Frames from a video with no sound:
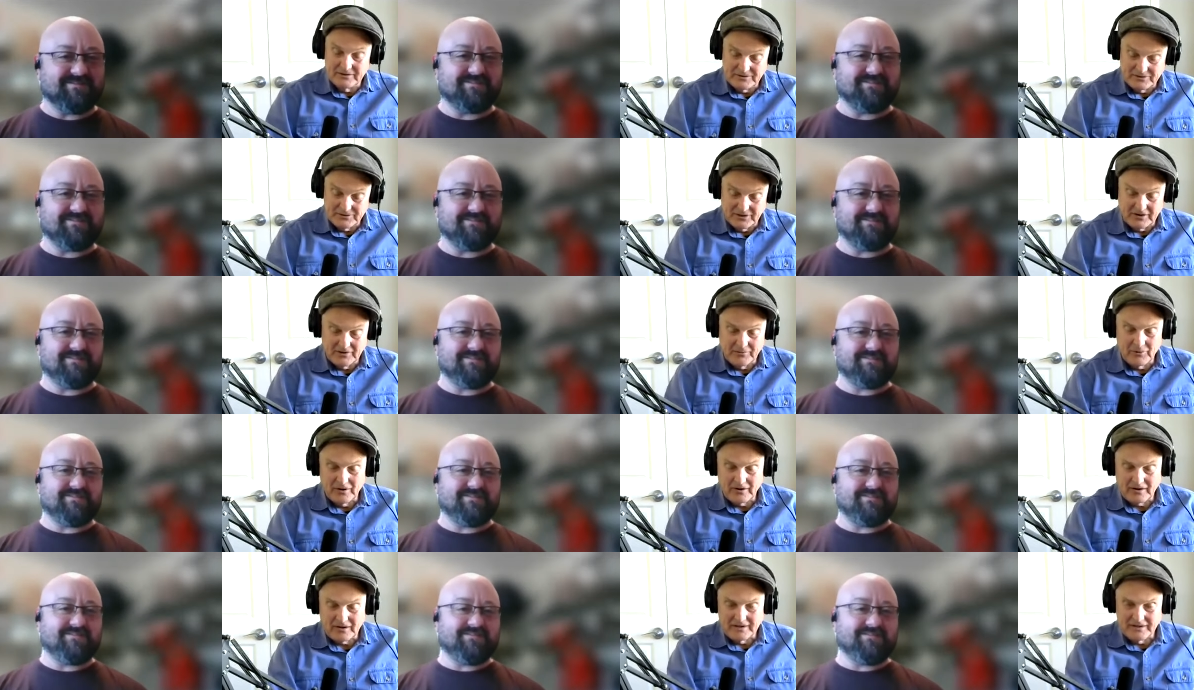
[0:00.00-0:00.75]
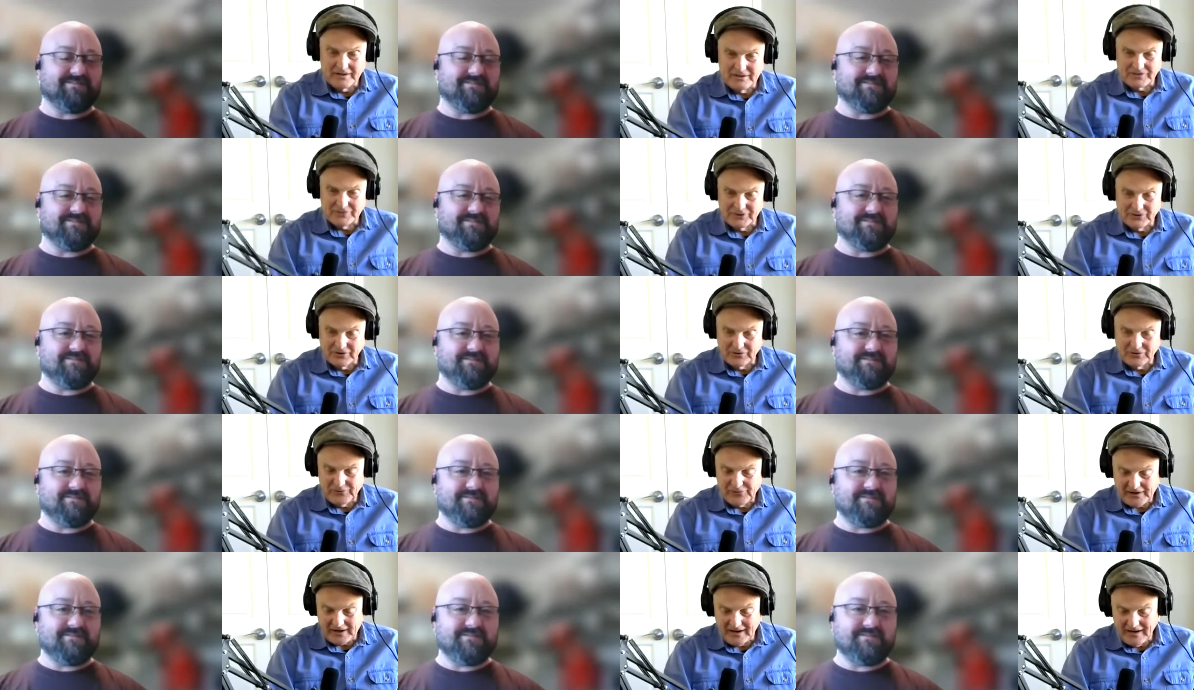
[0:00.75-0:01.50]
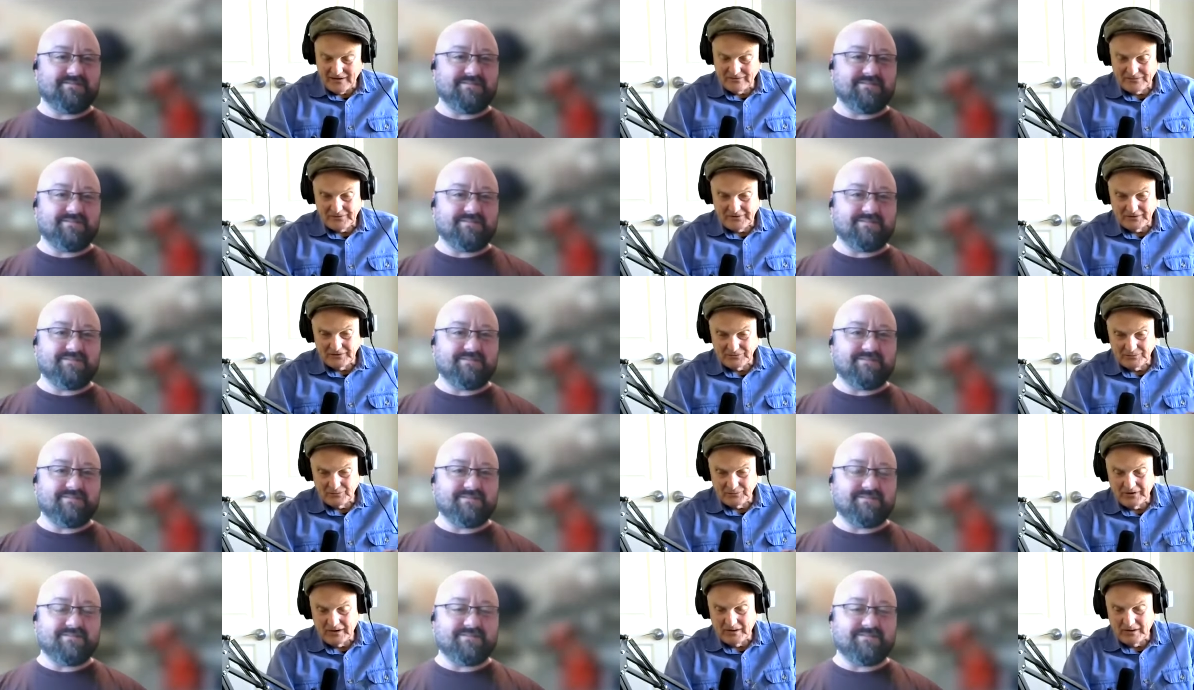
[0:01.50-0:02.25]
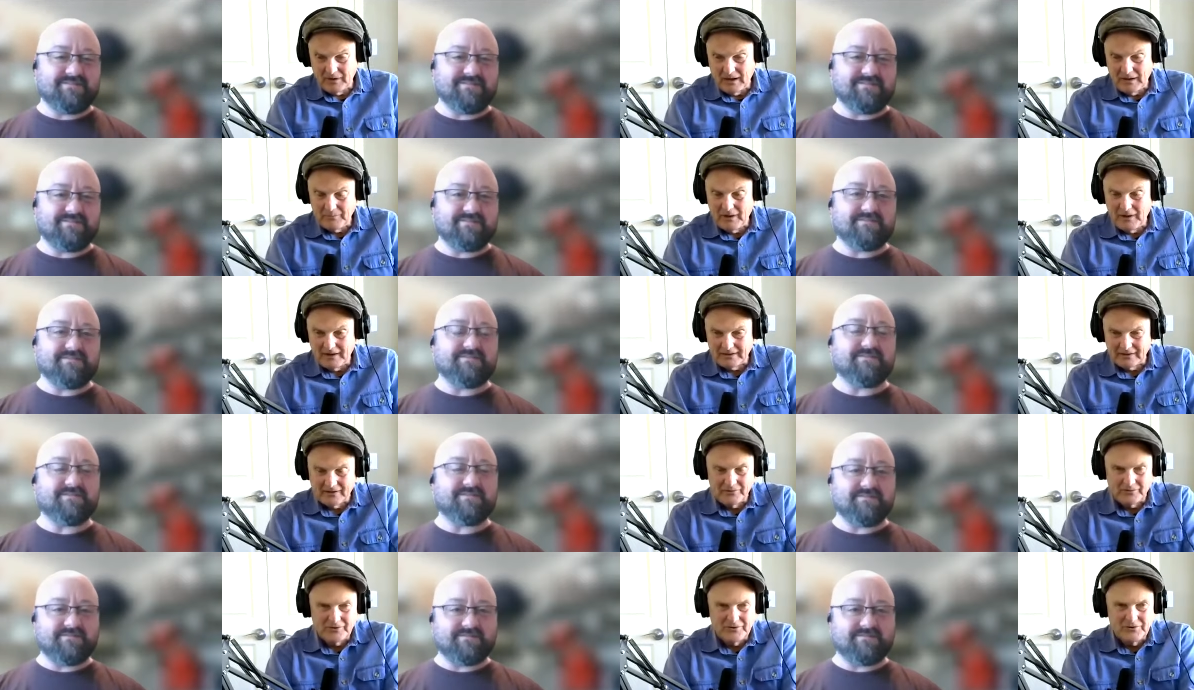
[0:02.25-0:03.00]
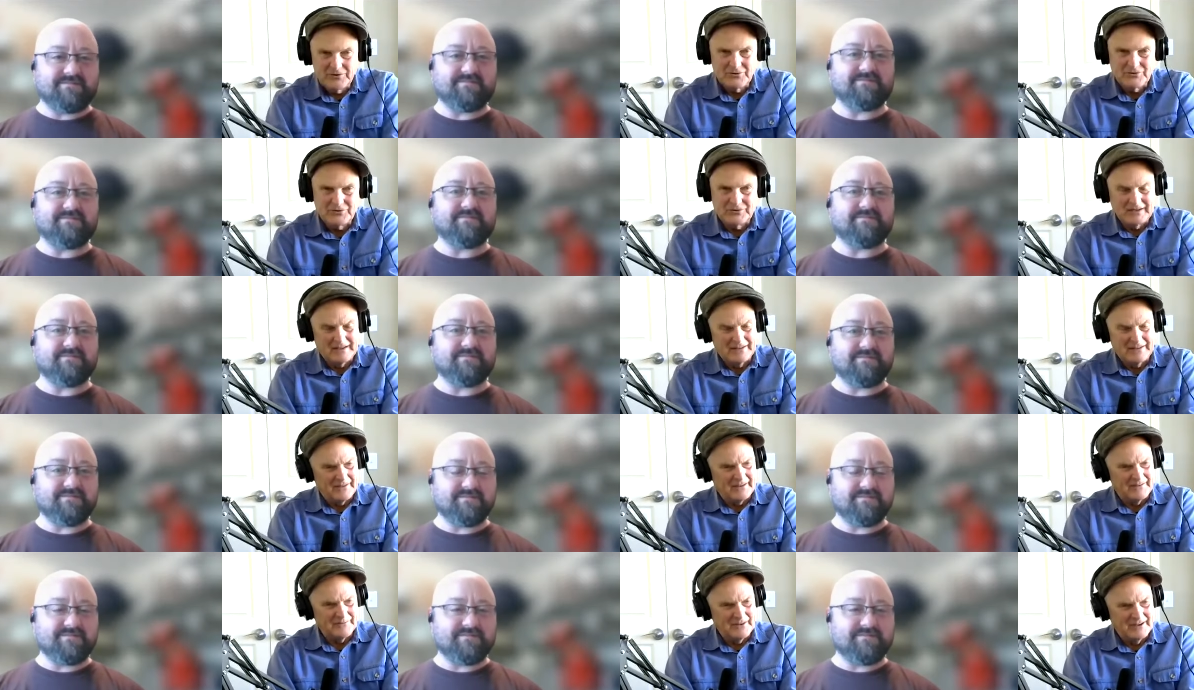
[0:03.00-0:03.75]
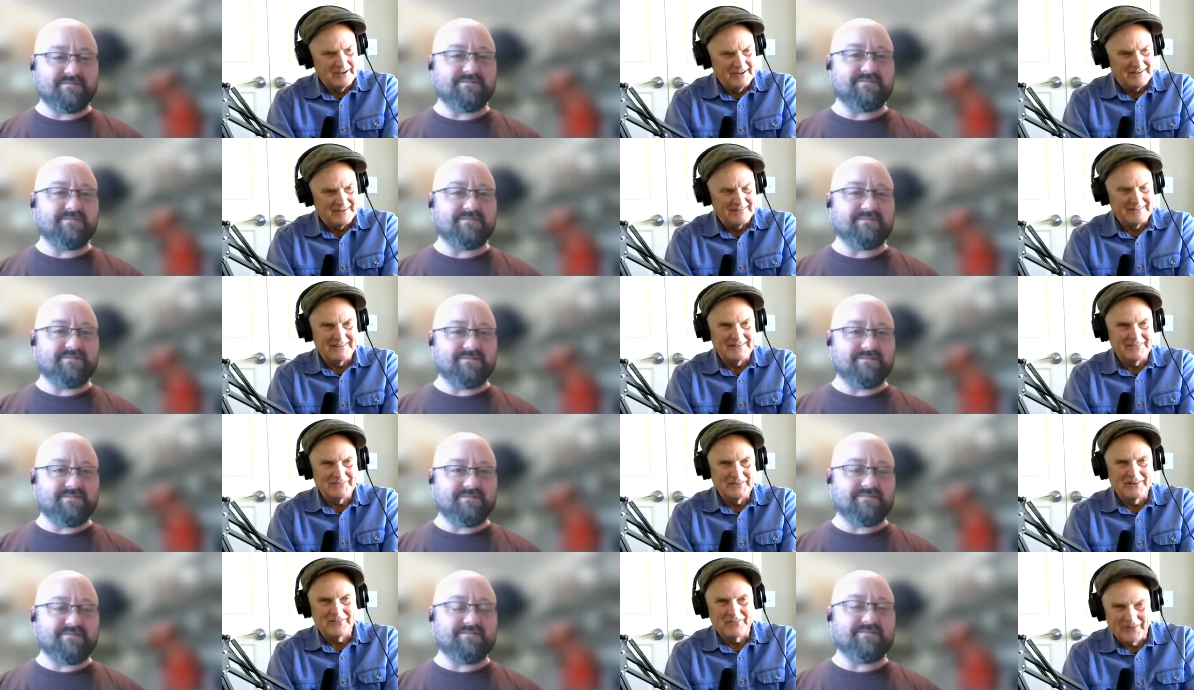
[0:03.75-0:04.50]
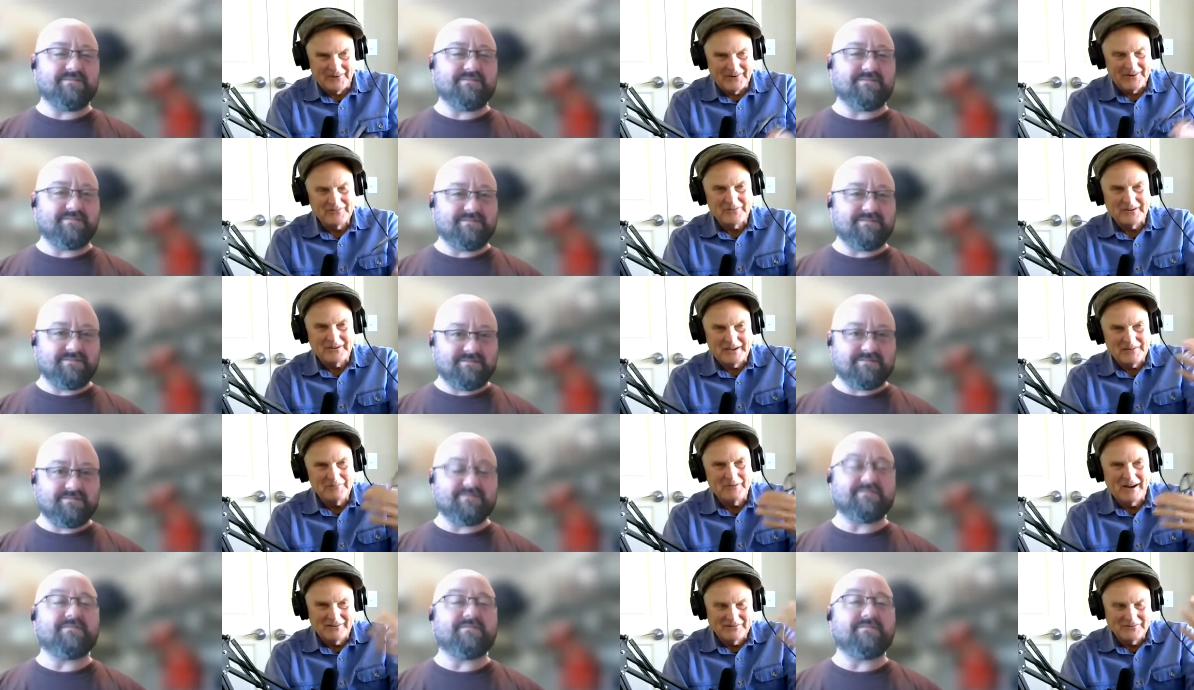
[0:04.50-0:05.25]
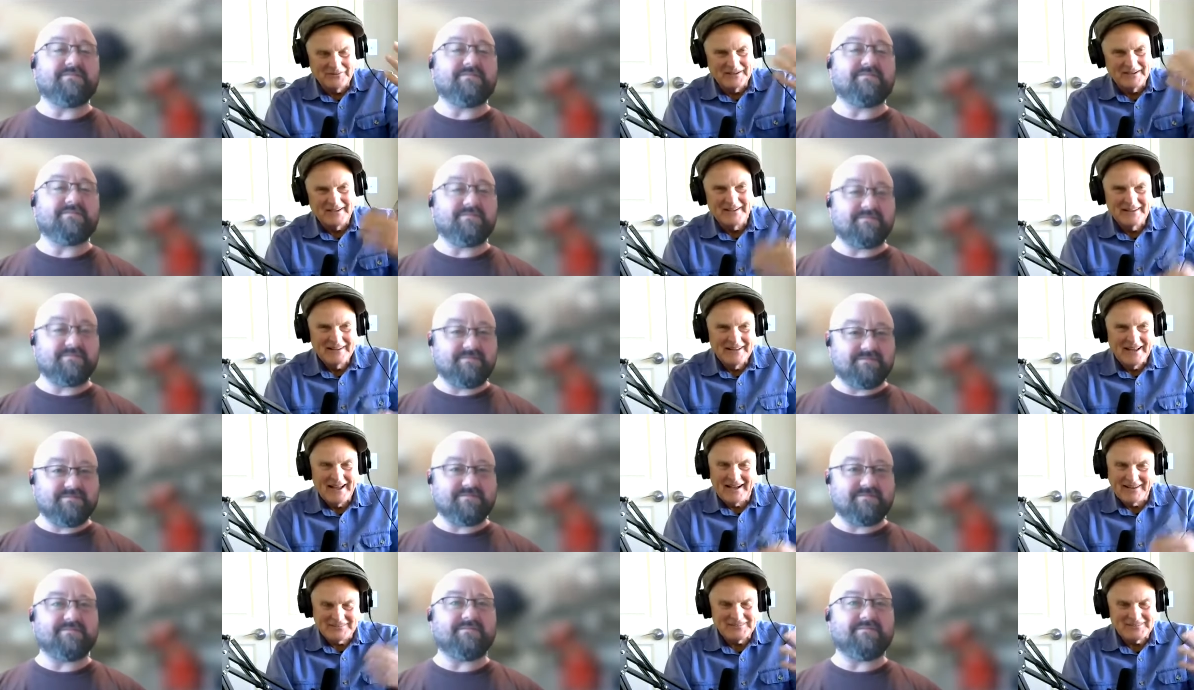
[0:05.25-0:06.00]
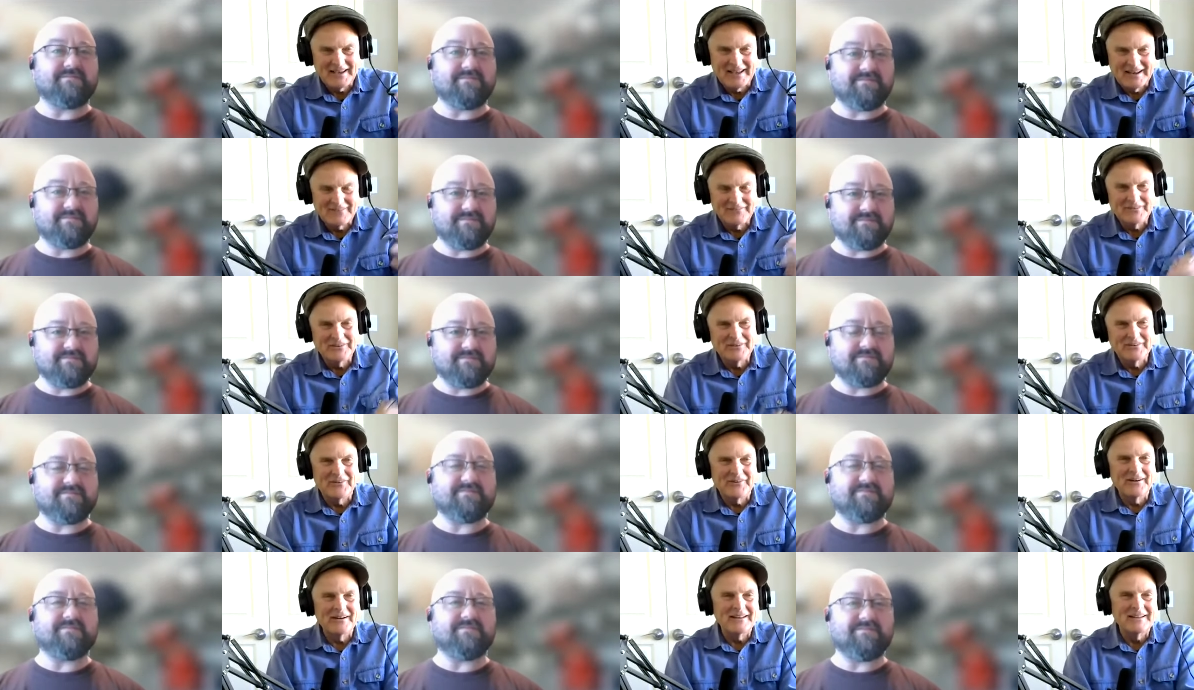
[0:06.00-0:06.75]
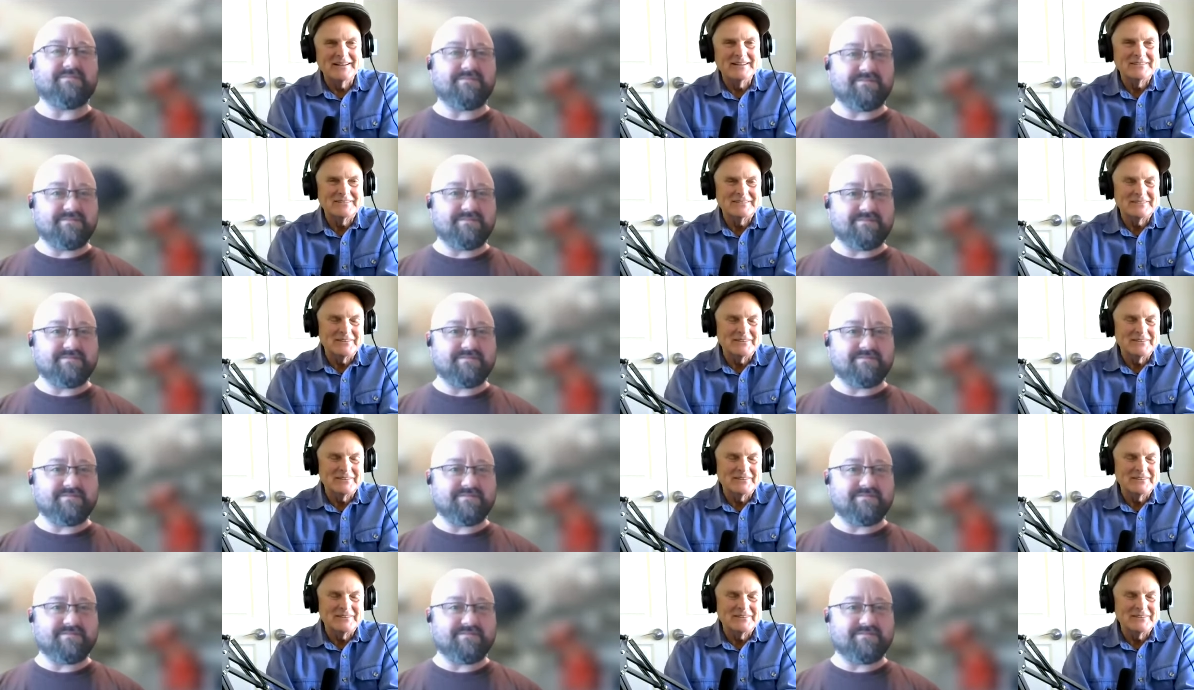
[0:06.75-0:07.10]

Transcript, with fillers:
Speaker 1: the sugar, working in sugar cane fields more up by Baton Rouge, I thought, well, I've never heard of any mafia outside of New Orleans.